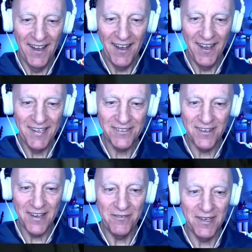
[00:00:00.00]
He's
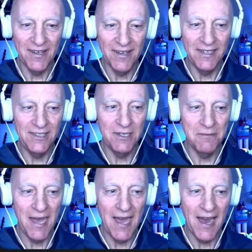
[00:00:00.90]
right behind you,
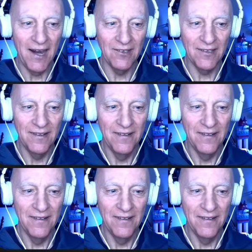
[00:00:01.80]
Mal.